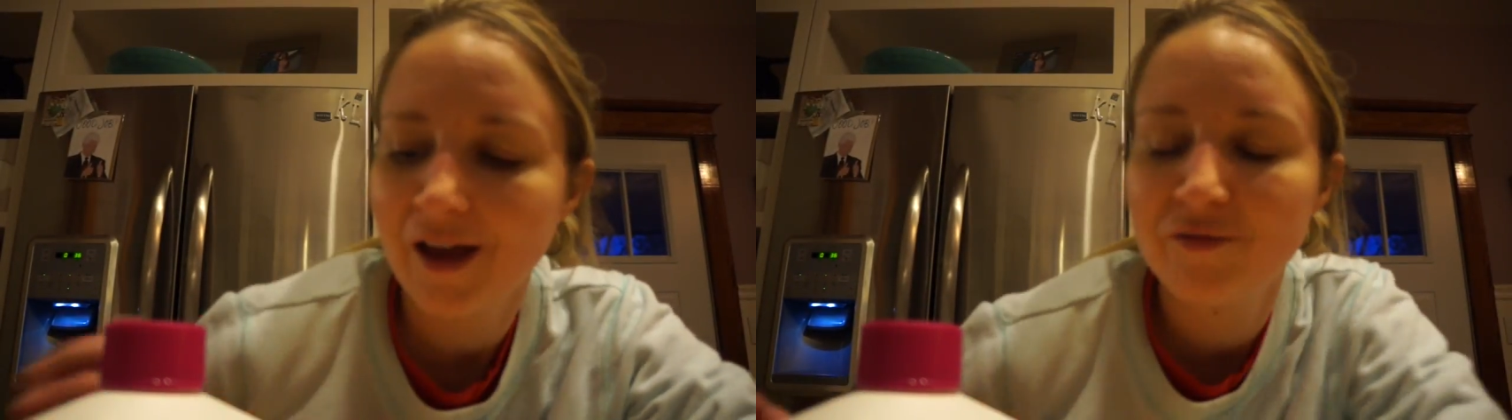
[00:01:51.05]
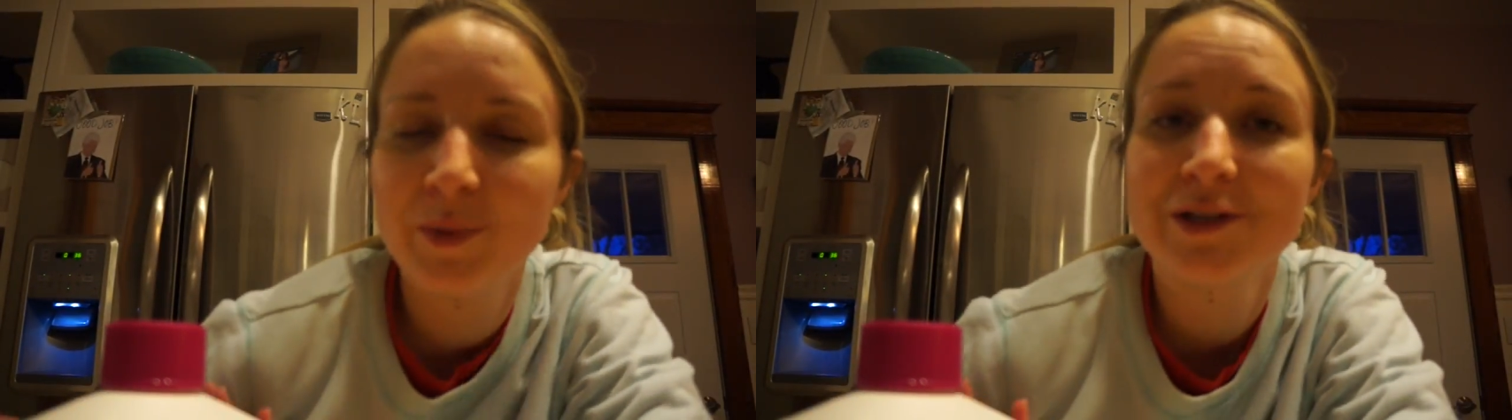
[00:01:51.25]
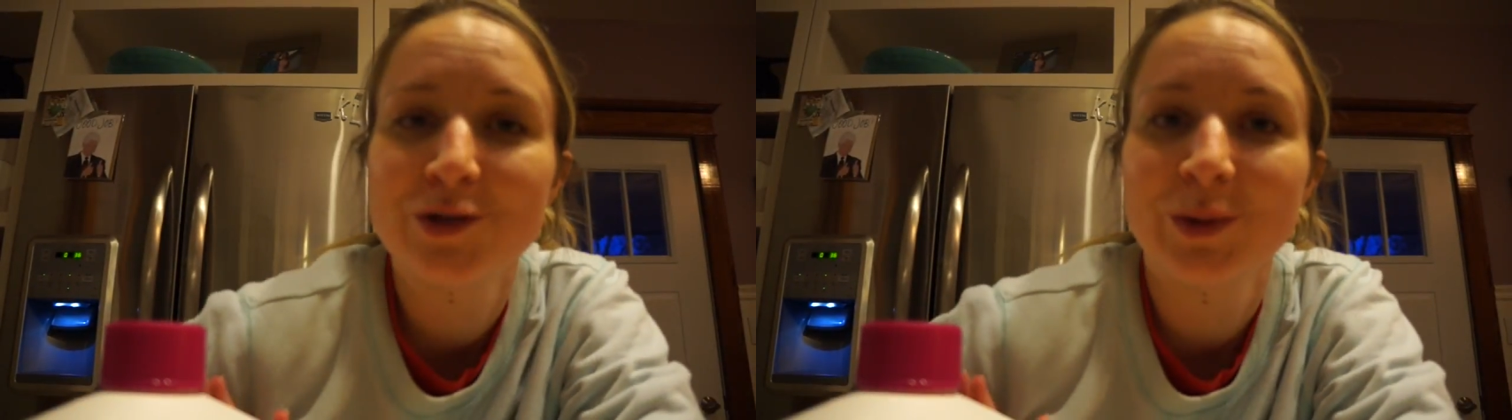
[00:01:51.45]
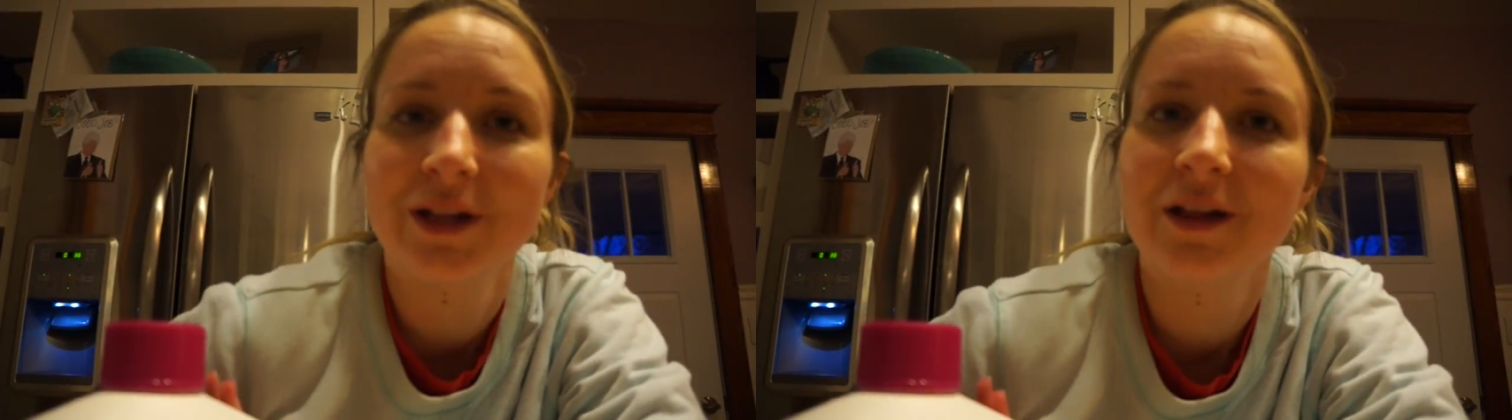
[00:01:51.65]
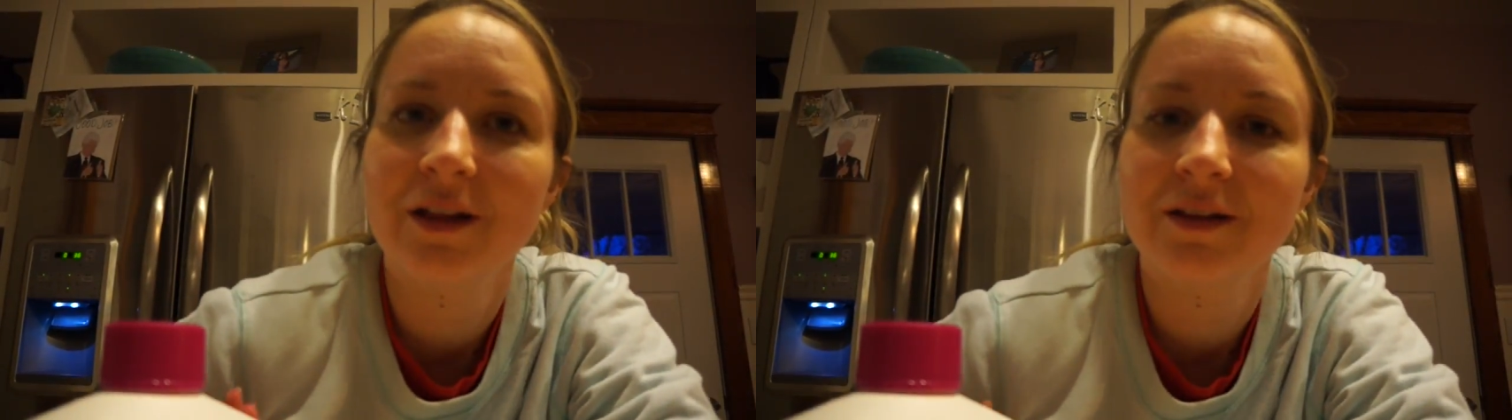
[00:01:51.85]
I've been
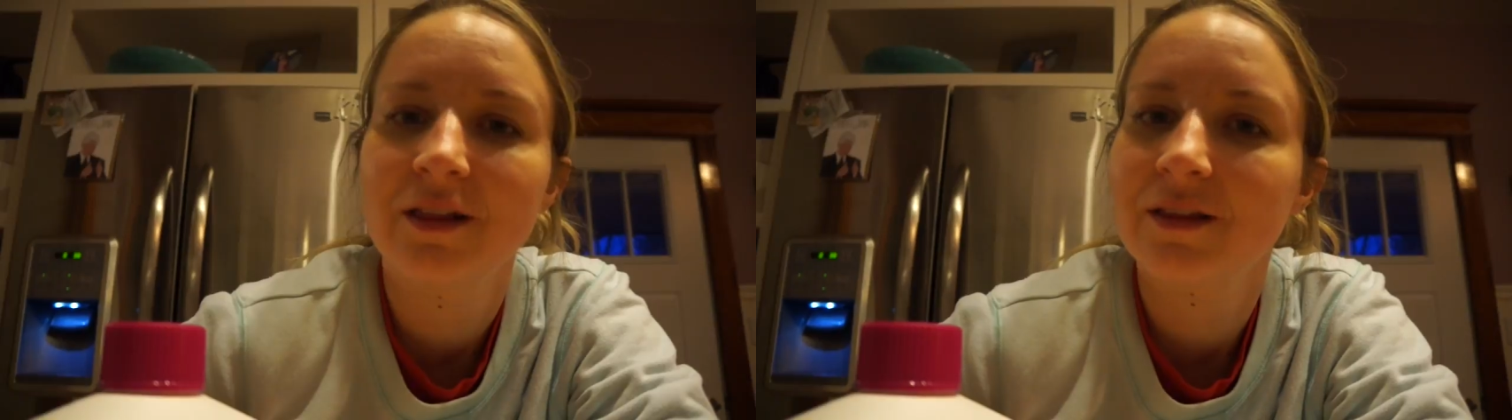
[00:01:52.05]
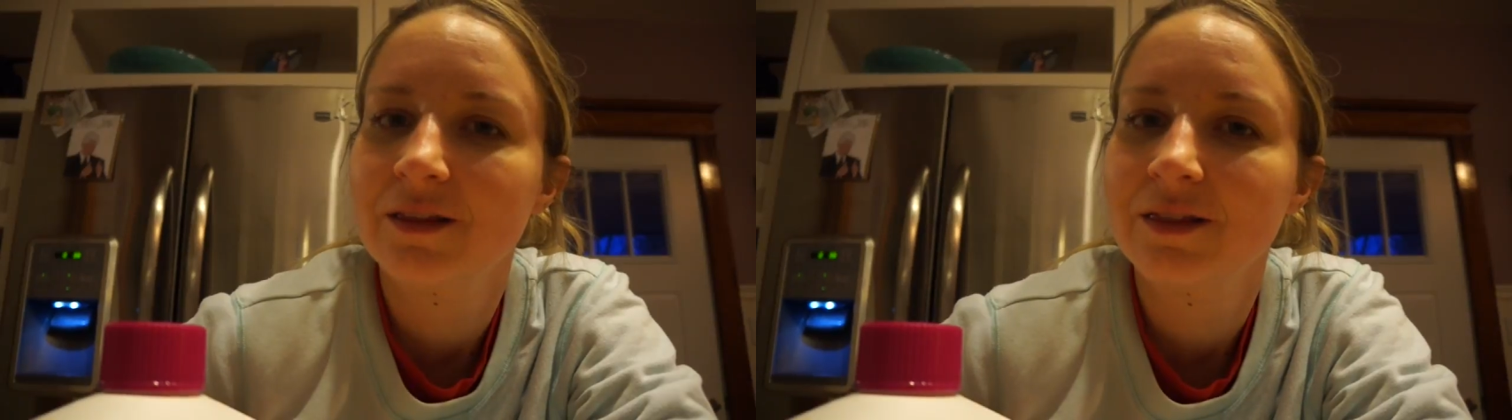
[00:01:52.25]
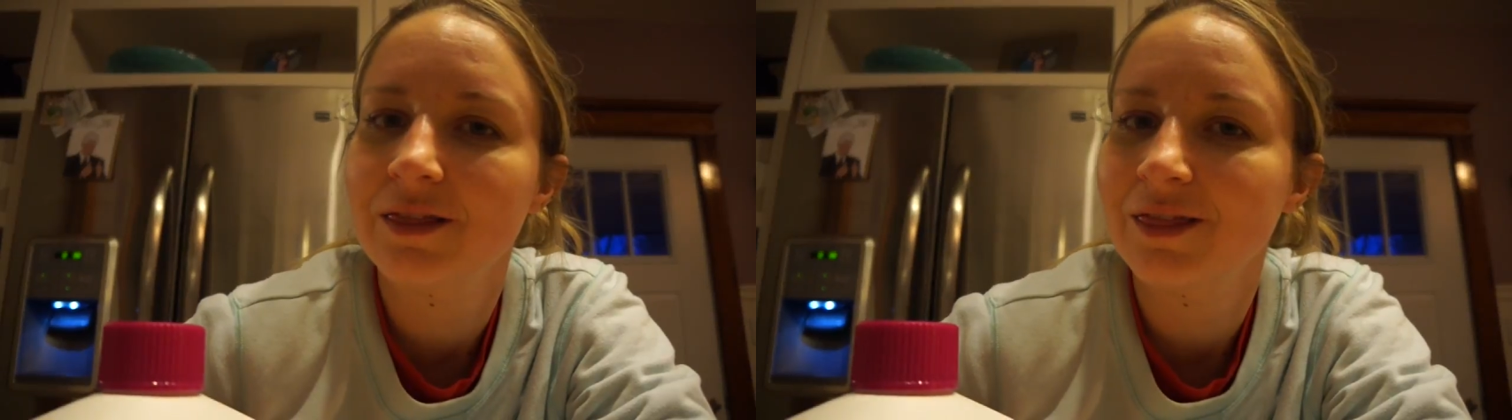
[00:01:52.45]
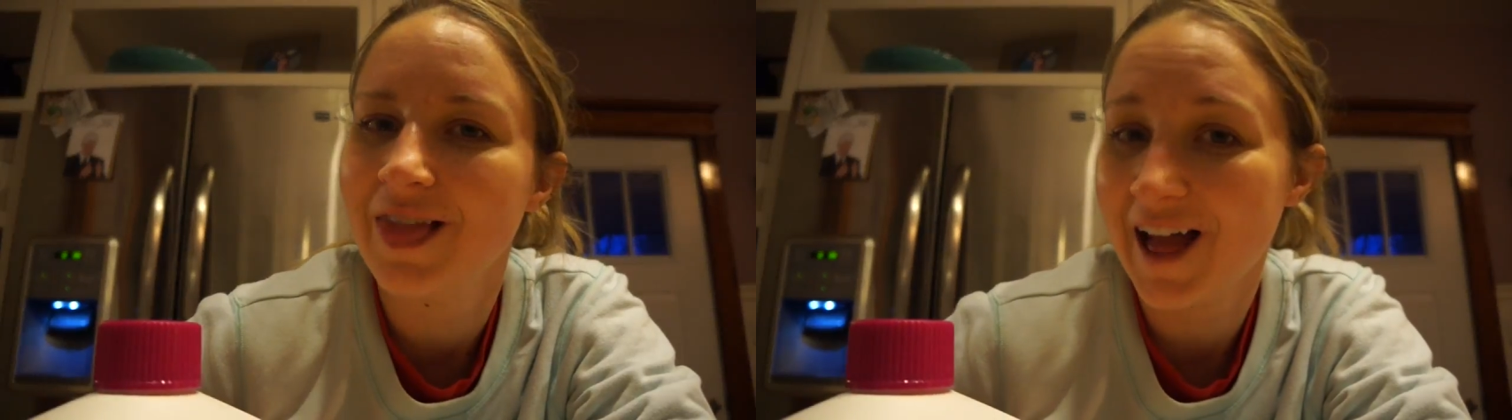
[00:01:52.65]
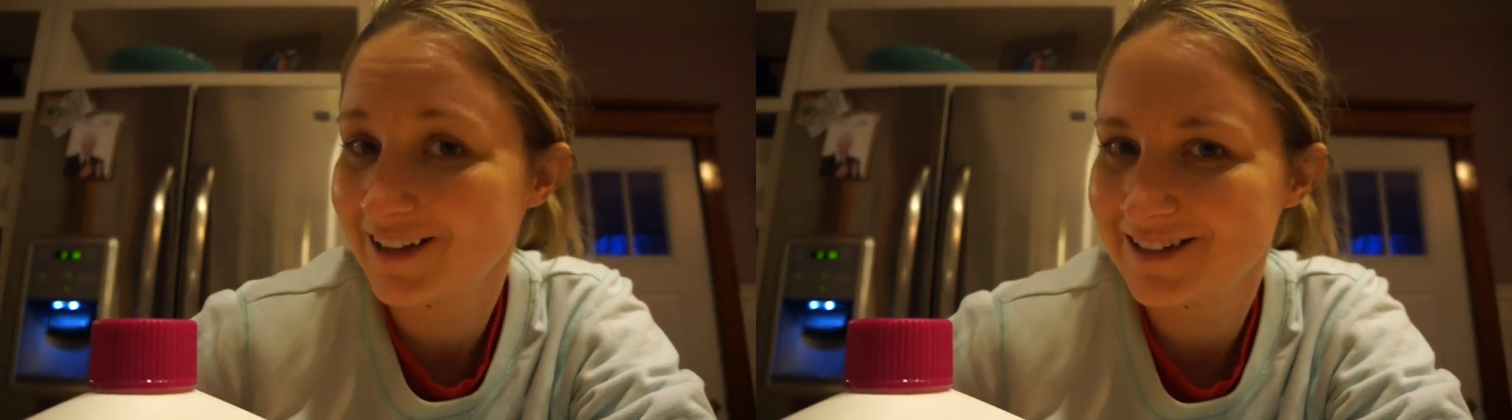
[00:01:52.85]
doing
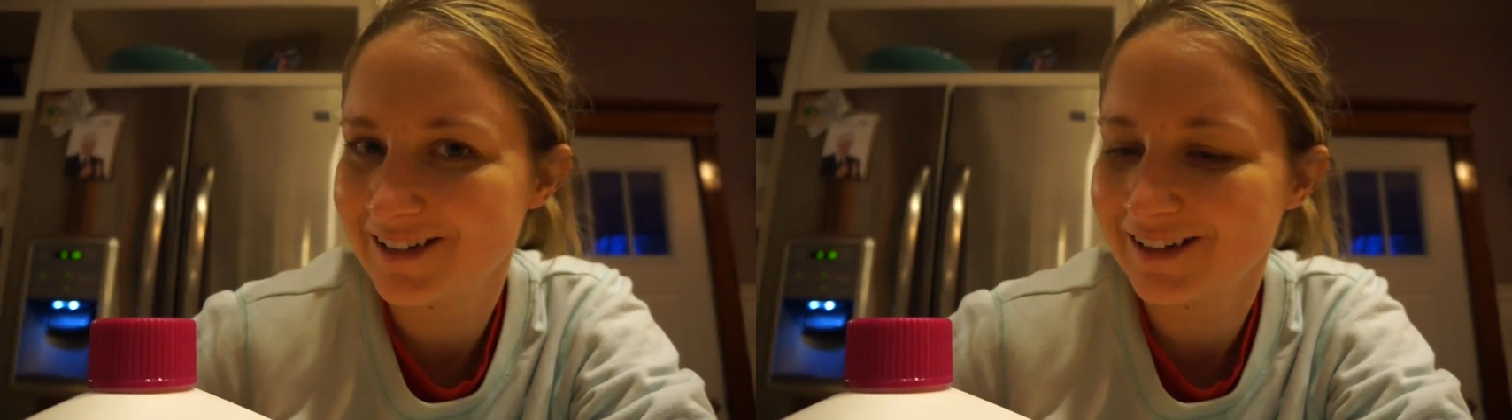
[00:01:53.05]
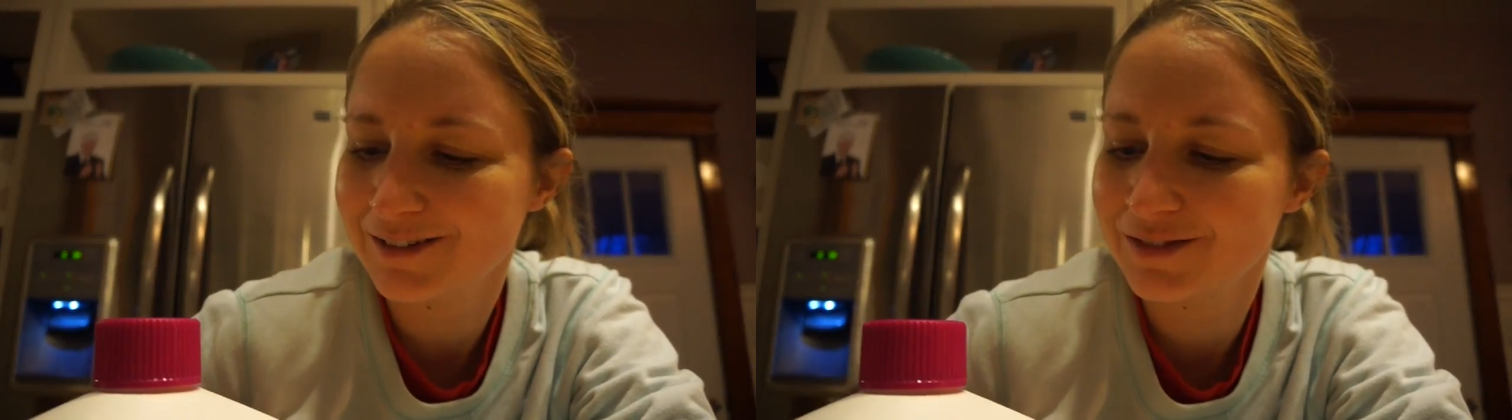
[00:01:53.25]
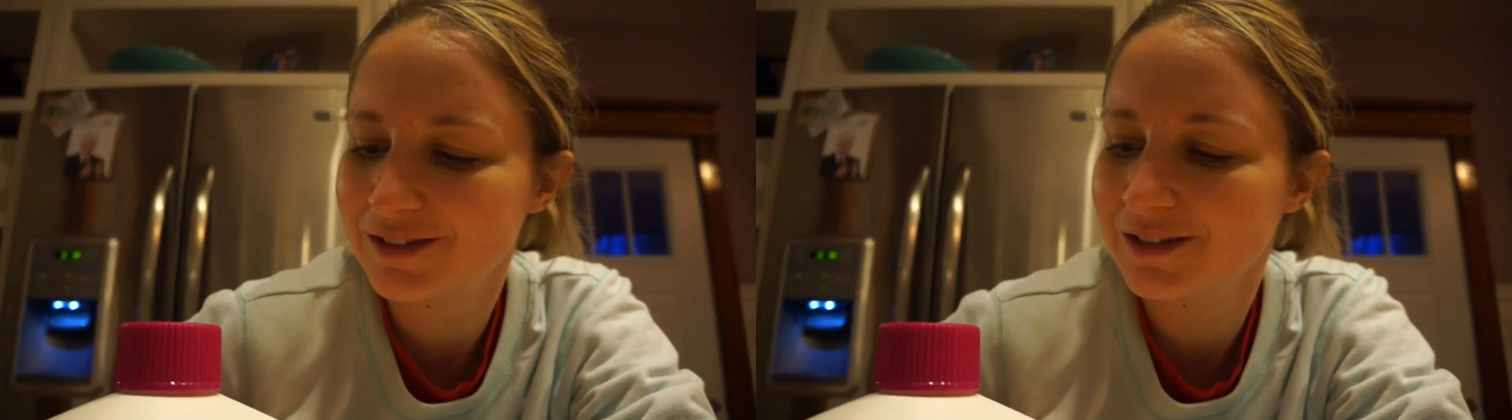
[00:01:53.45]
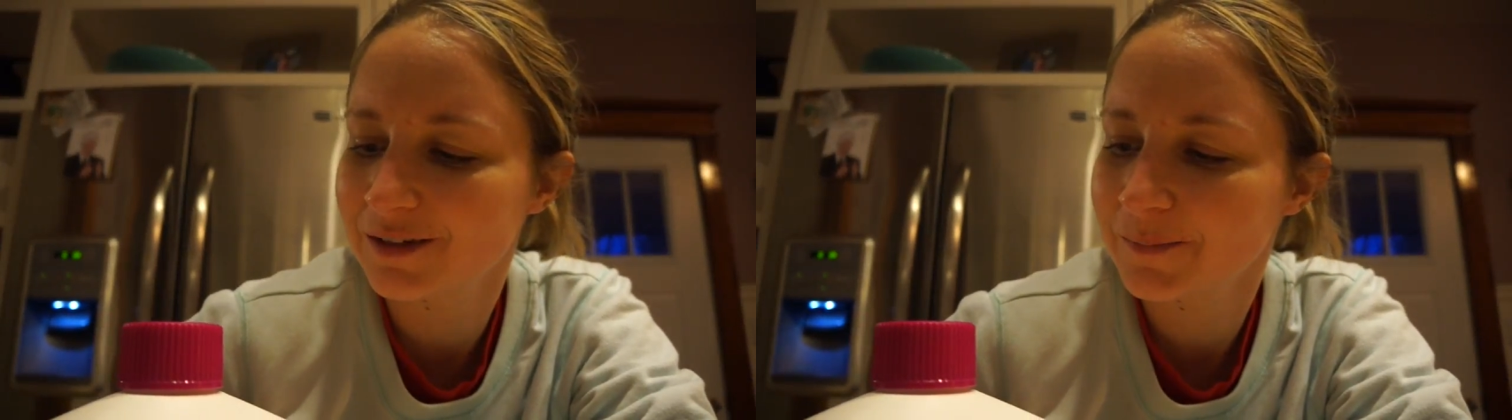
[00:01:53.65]
laxatives.